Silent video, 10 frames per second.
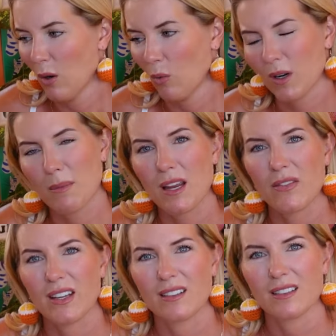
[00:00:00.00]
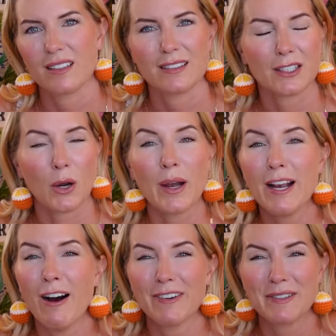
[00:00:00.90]
what am I even going
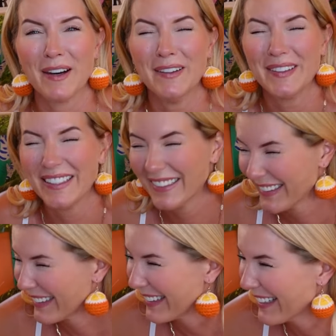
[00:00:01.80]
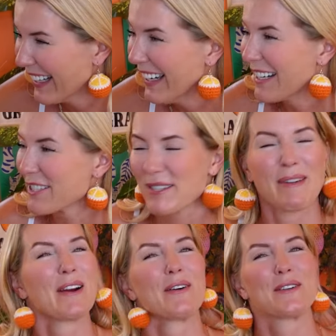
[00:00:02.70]
off about? Just
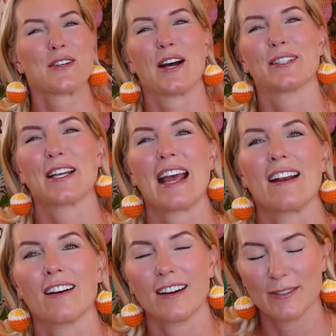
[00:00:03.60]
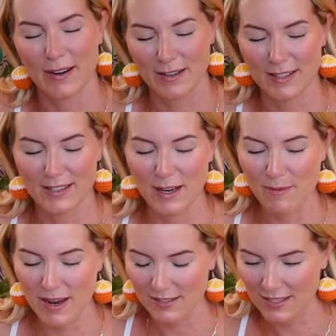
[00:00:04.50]
my own childhood anger, my
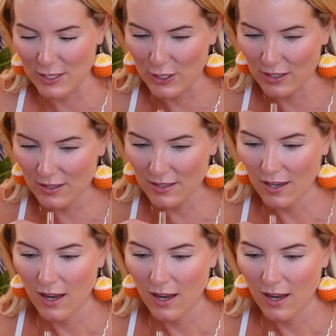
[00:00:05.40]
dumbass teachers.